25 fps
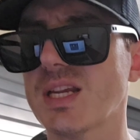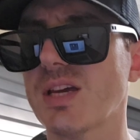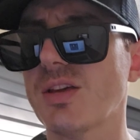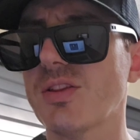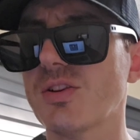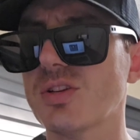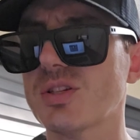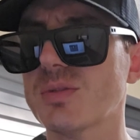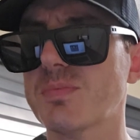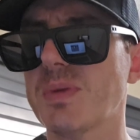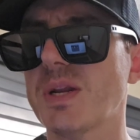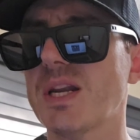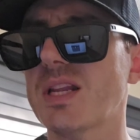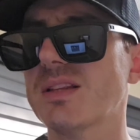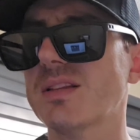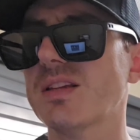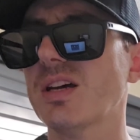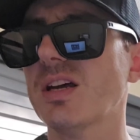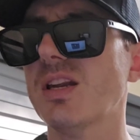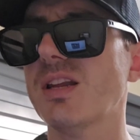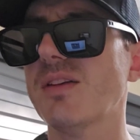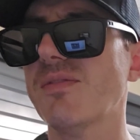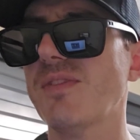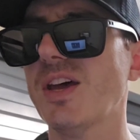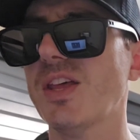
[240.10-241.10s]
Now, there's been a
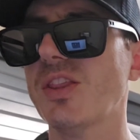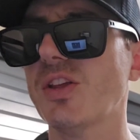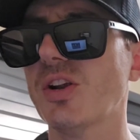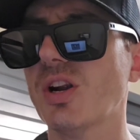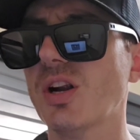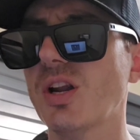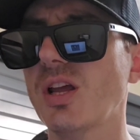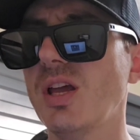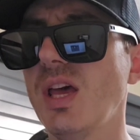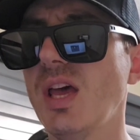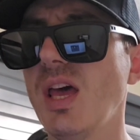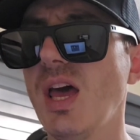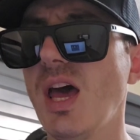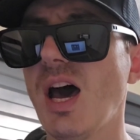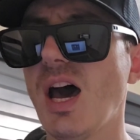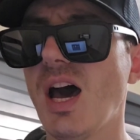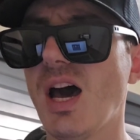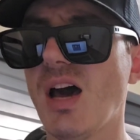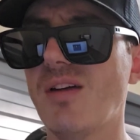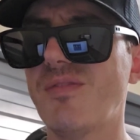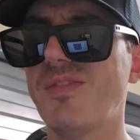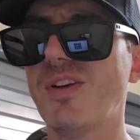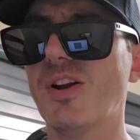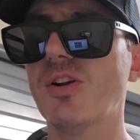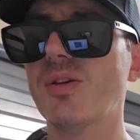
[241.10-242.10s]
ton of other
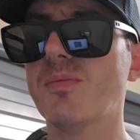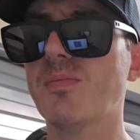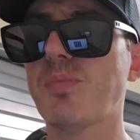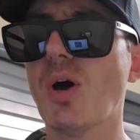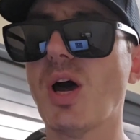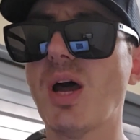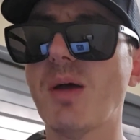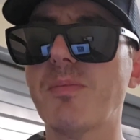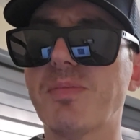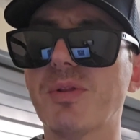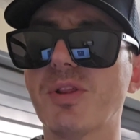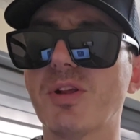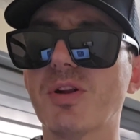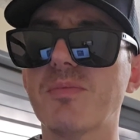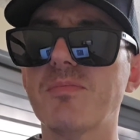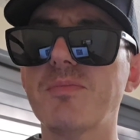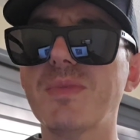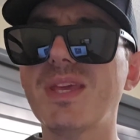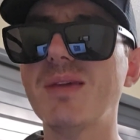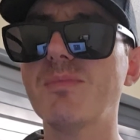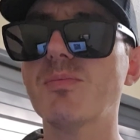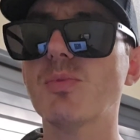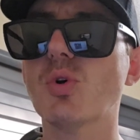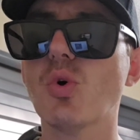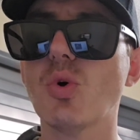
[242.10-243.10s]
uh, very popular
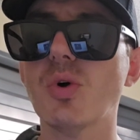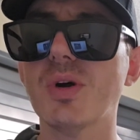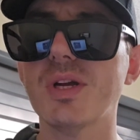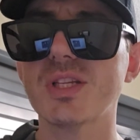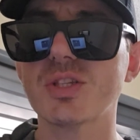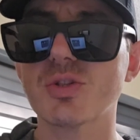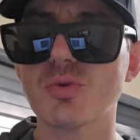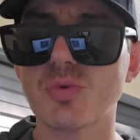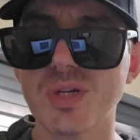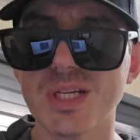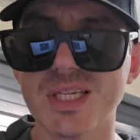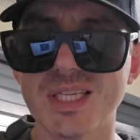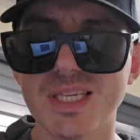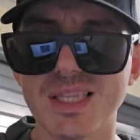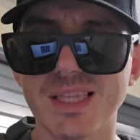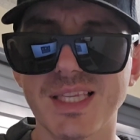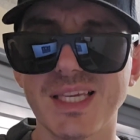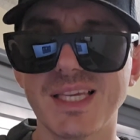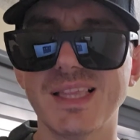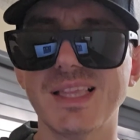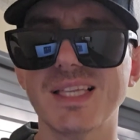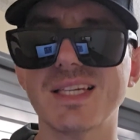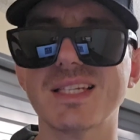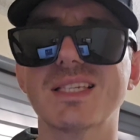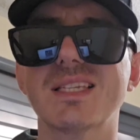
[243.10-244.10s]
meme coins
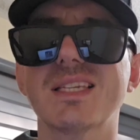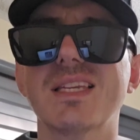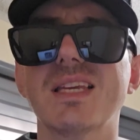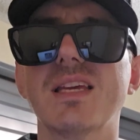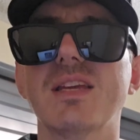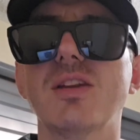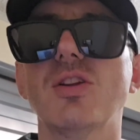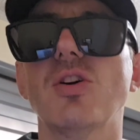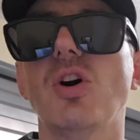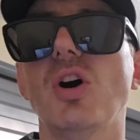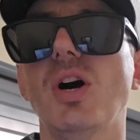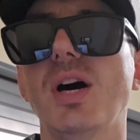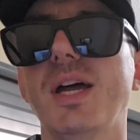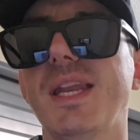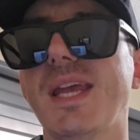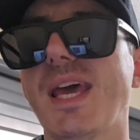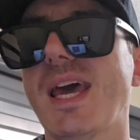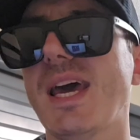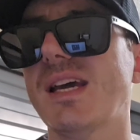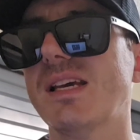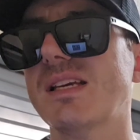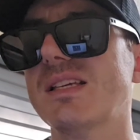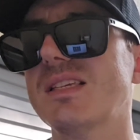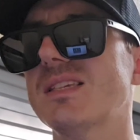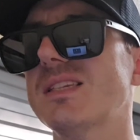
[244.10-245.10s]
recently listed on
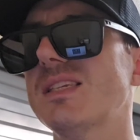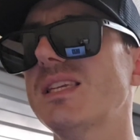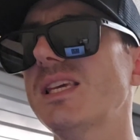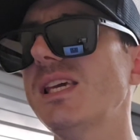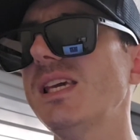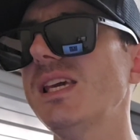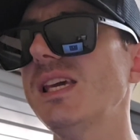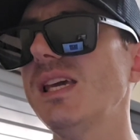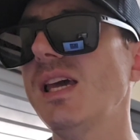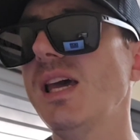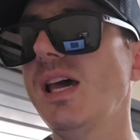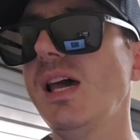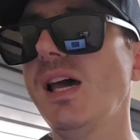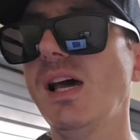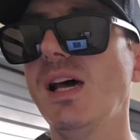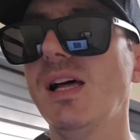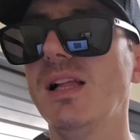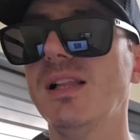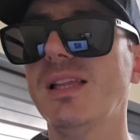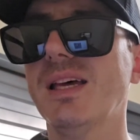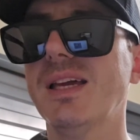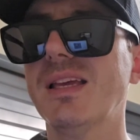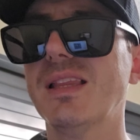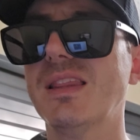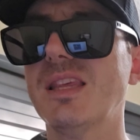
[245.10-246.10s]
XT,
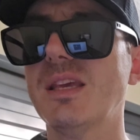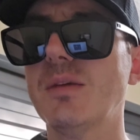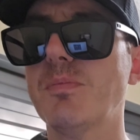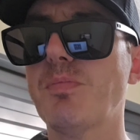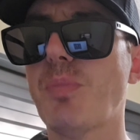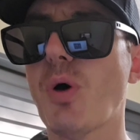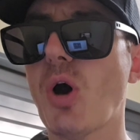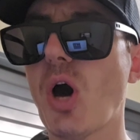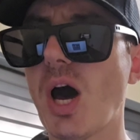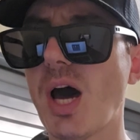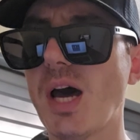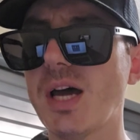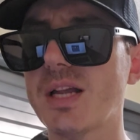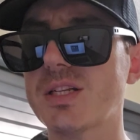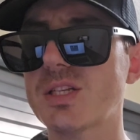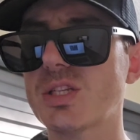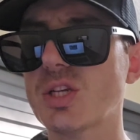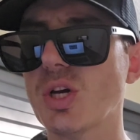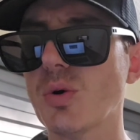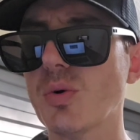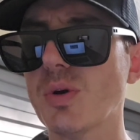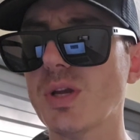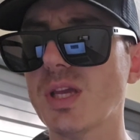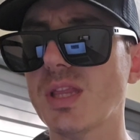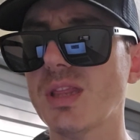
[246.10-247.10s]
like the pod
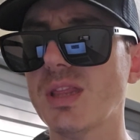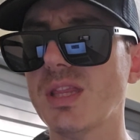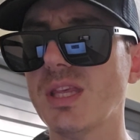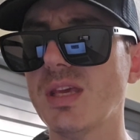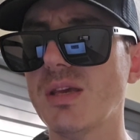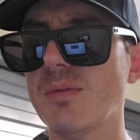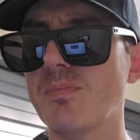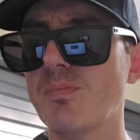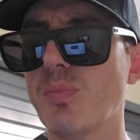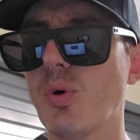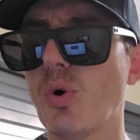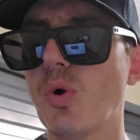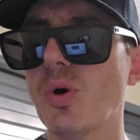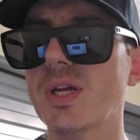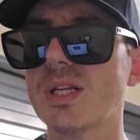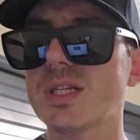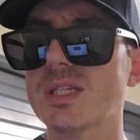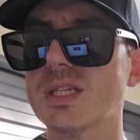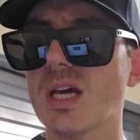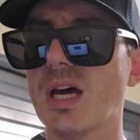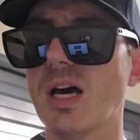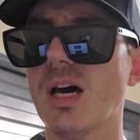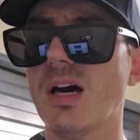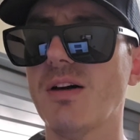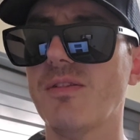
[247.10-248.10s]
token, the
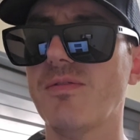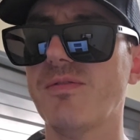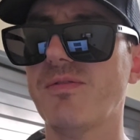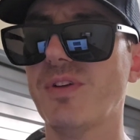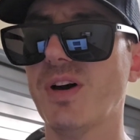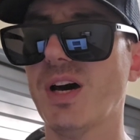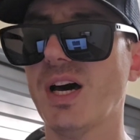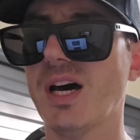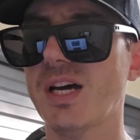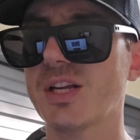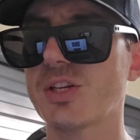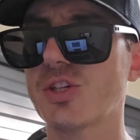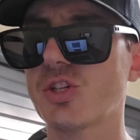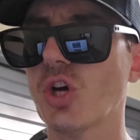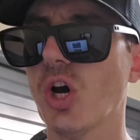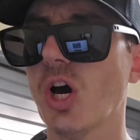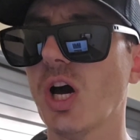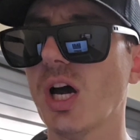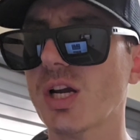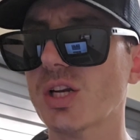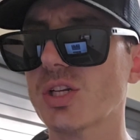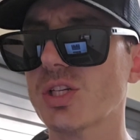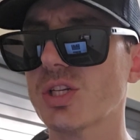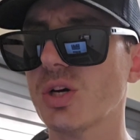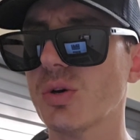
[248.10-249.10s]
point of uh,
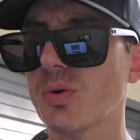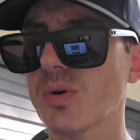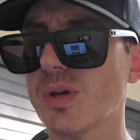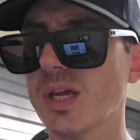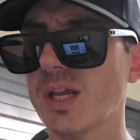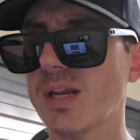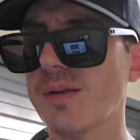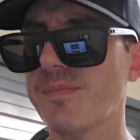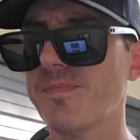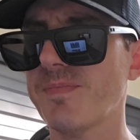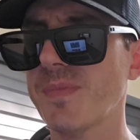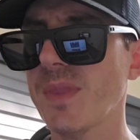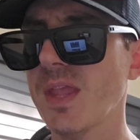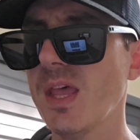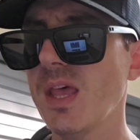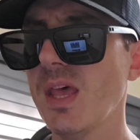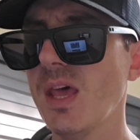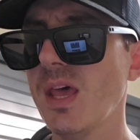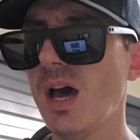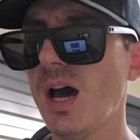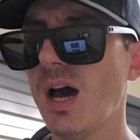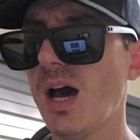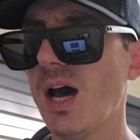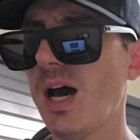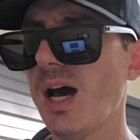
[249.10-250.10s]
dog token,
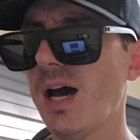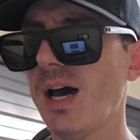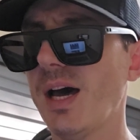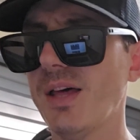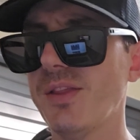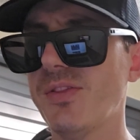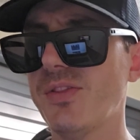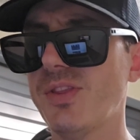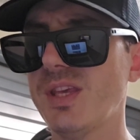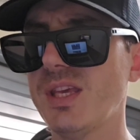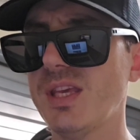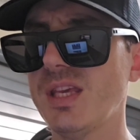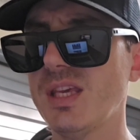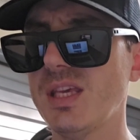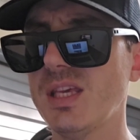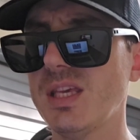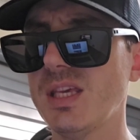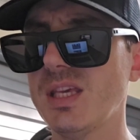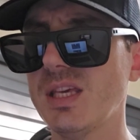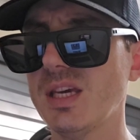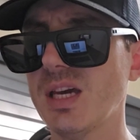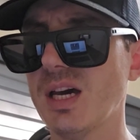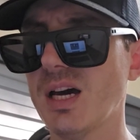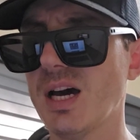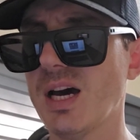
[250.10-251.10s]
uh,
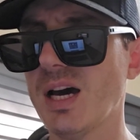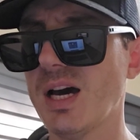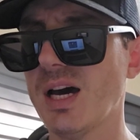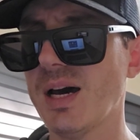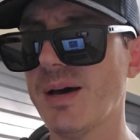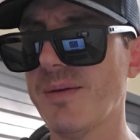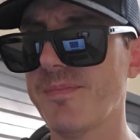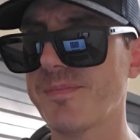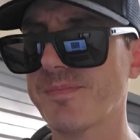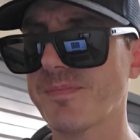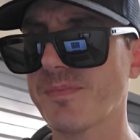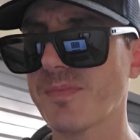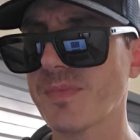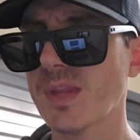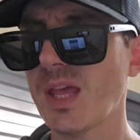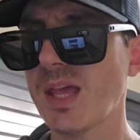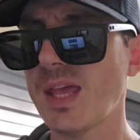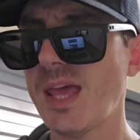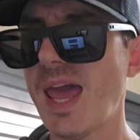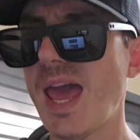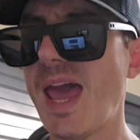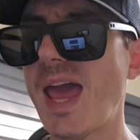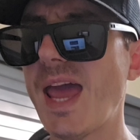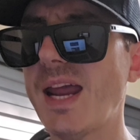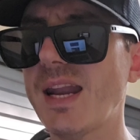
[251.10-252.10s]
the um,
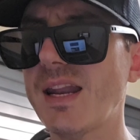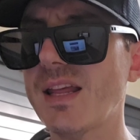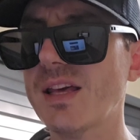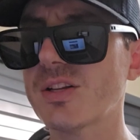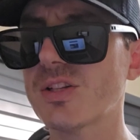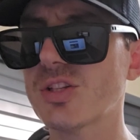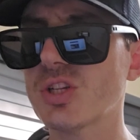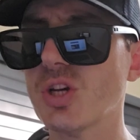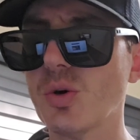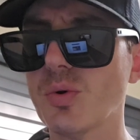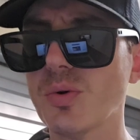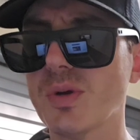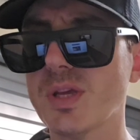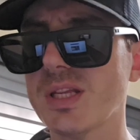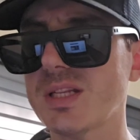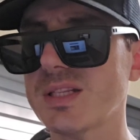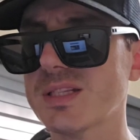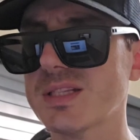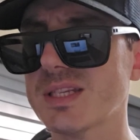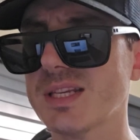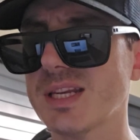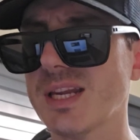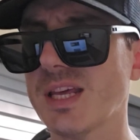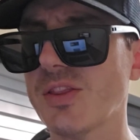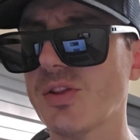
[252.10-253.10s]
Hannah
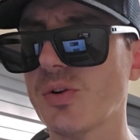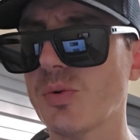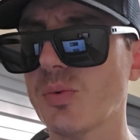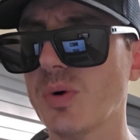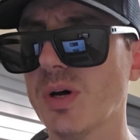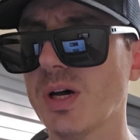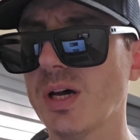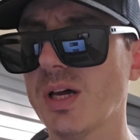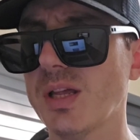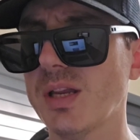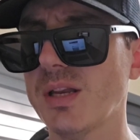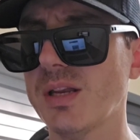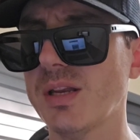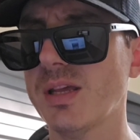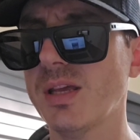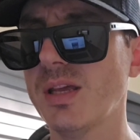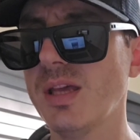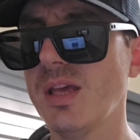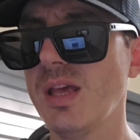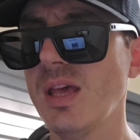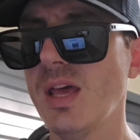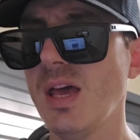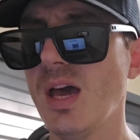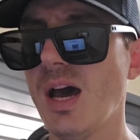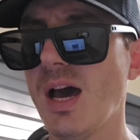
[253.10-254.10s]
token's another one,
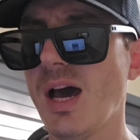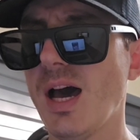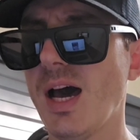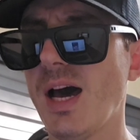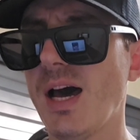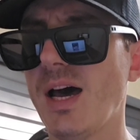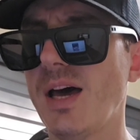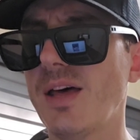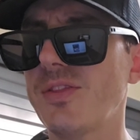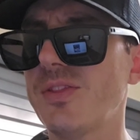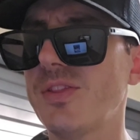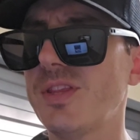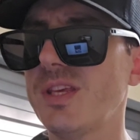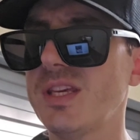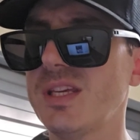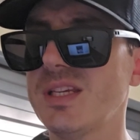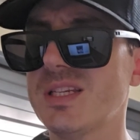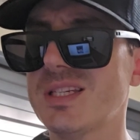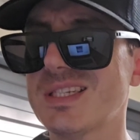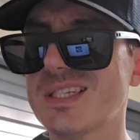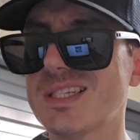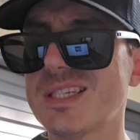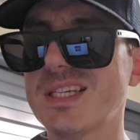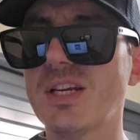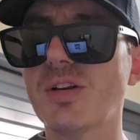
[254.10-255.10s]
uh, the
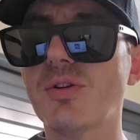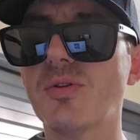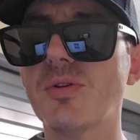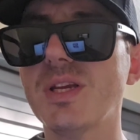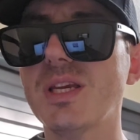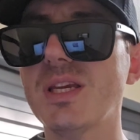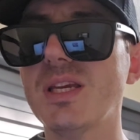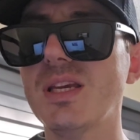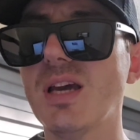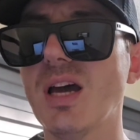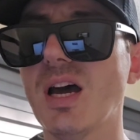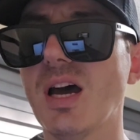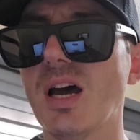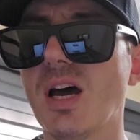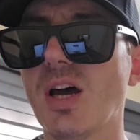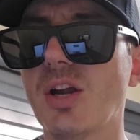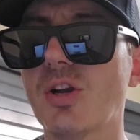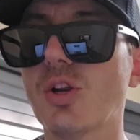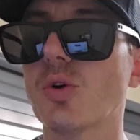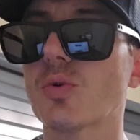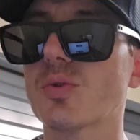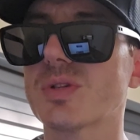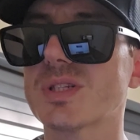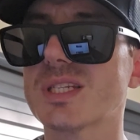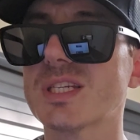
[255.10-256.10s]
Siri, uh,
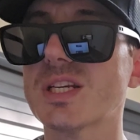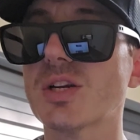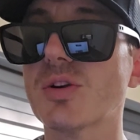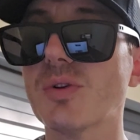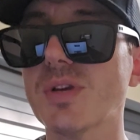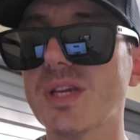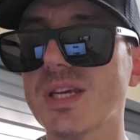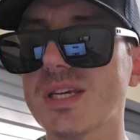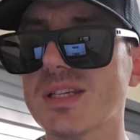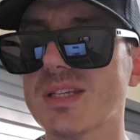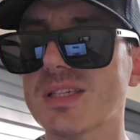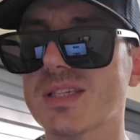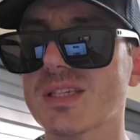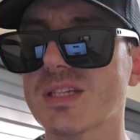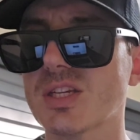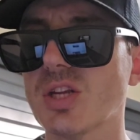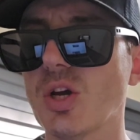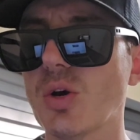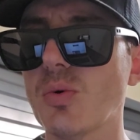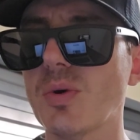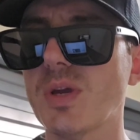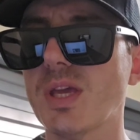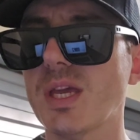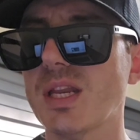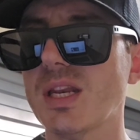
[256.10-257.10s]
no, Sirius
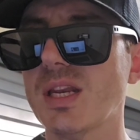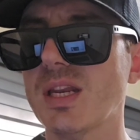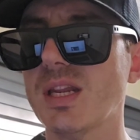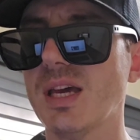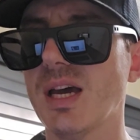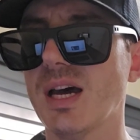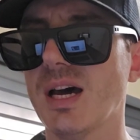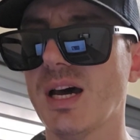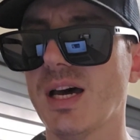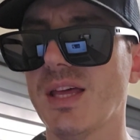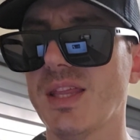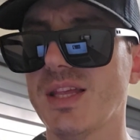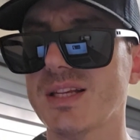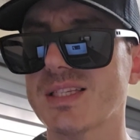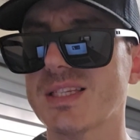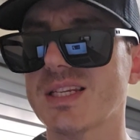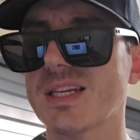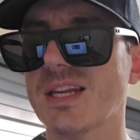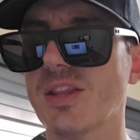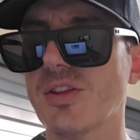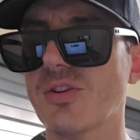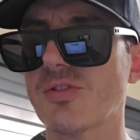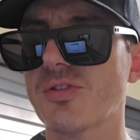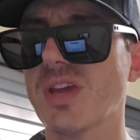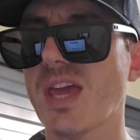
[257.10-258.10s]
token, uh, that's
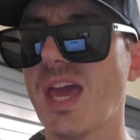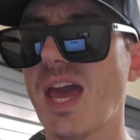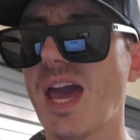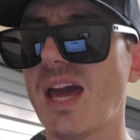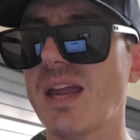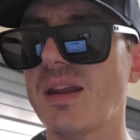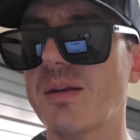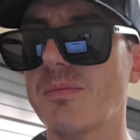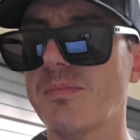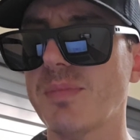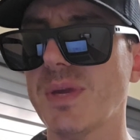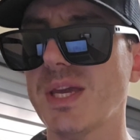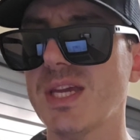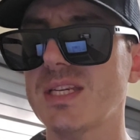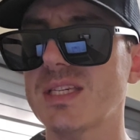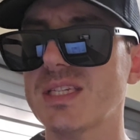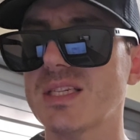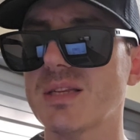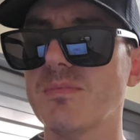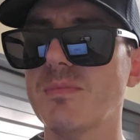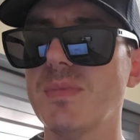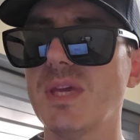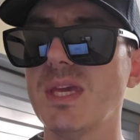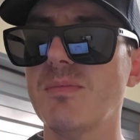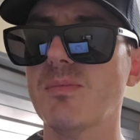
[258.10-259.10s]
another
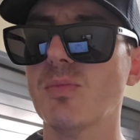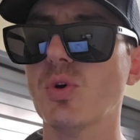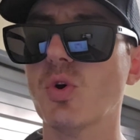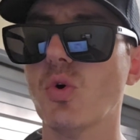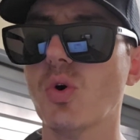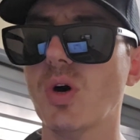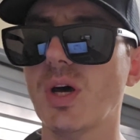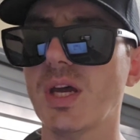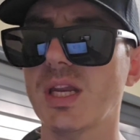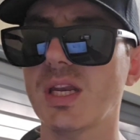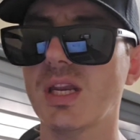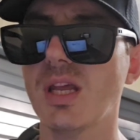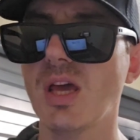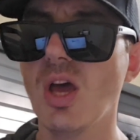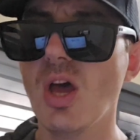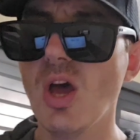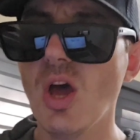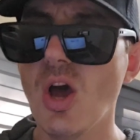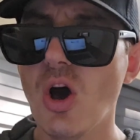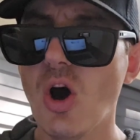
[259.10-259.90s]
cat-based meme coin.